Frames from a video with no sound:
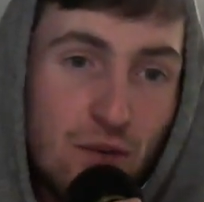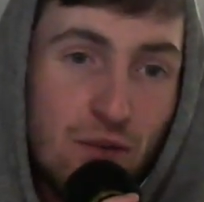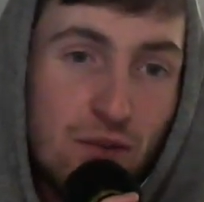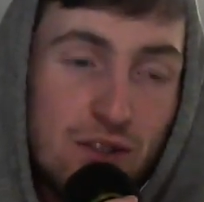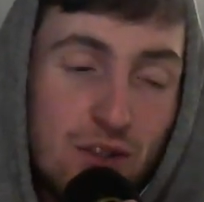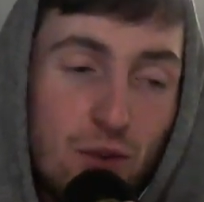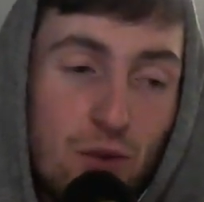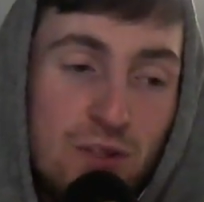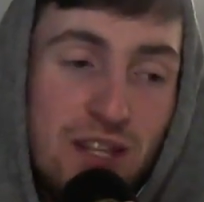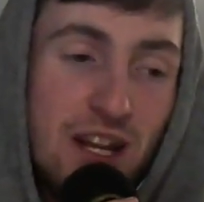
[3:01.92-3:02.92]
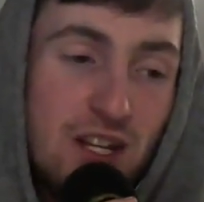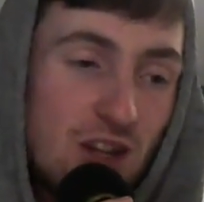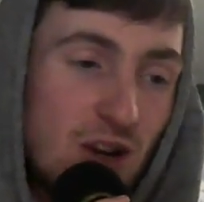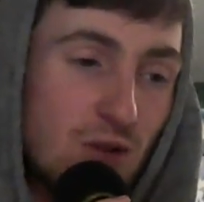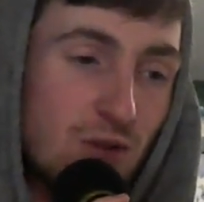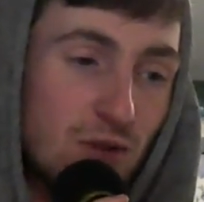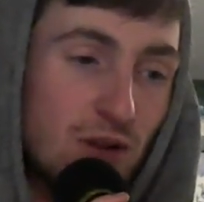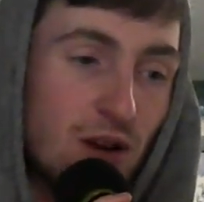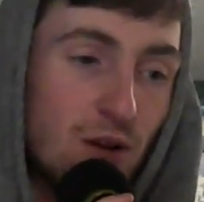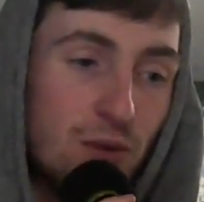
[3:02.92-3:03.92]
So today's show,
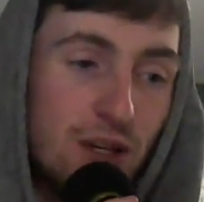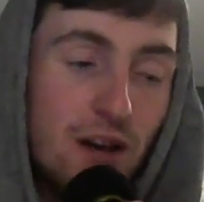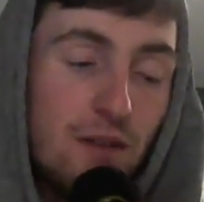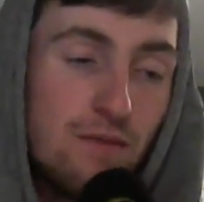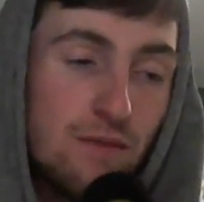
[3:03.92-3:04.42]
we got